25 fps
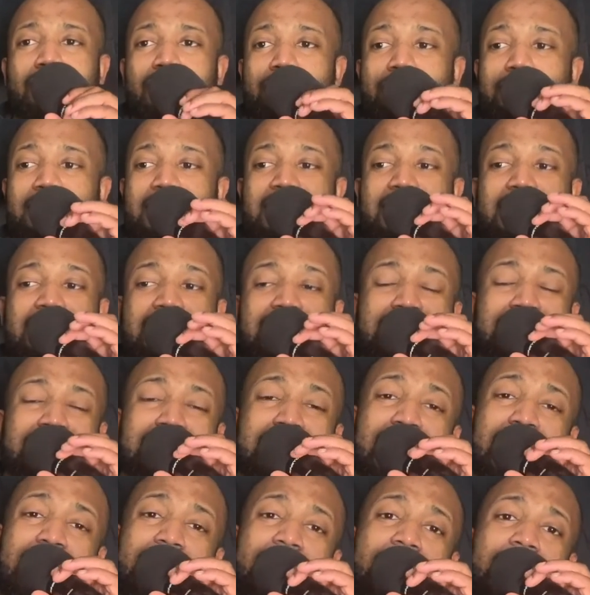please,
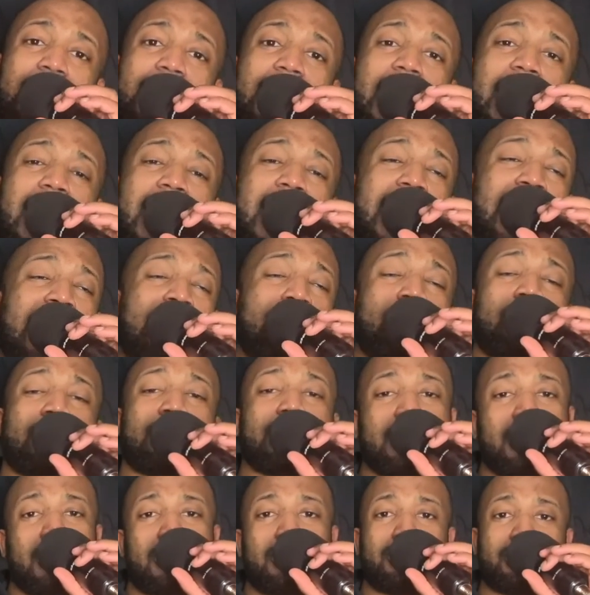I want to
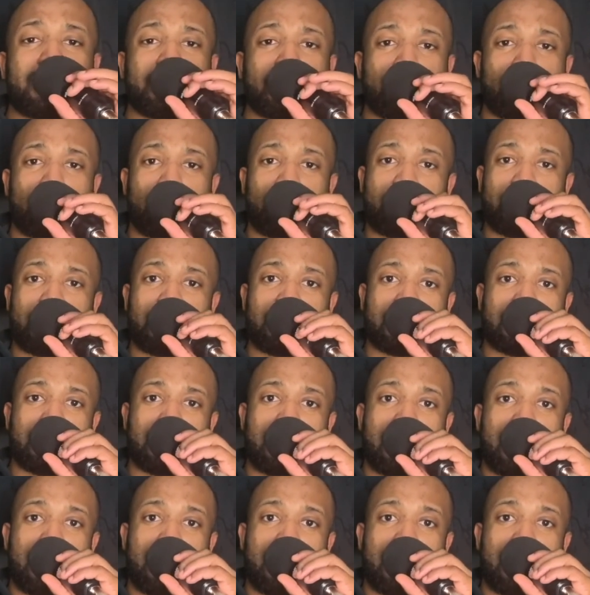hear your stories.